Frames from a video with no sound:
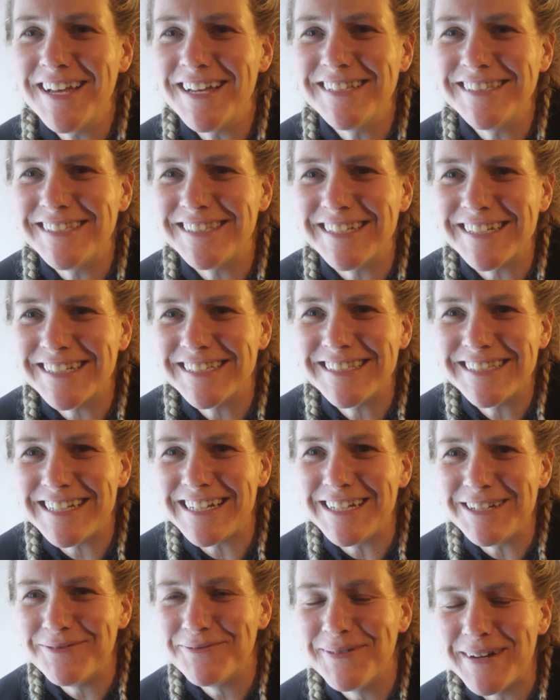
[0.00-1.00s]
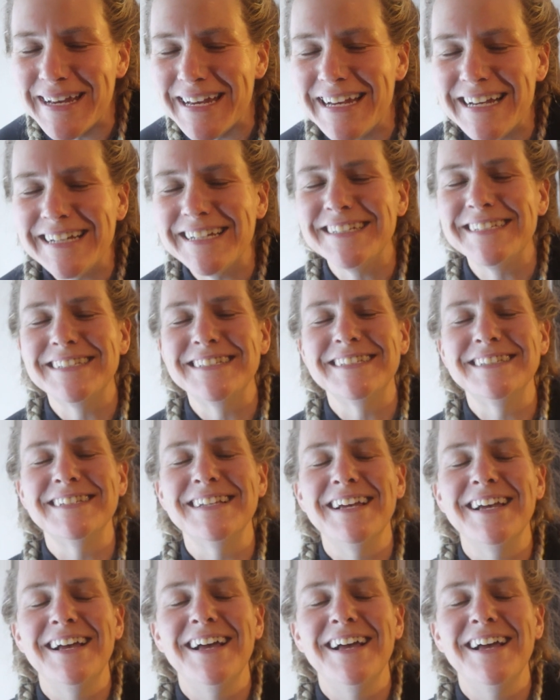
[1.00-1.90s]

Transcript: in 16 weeks.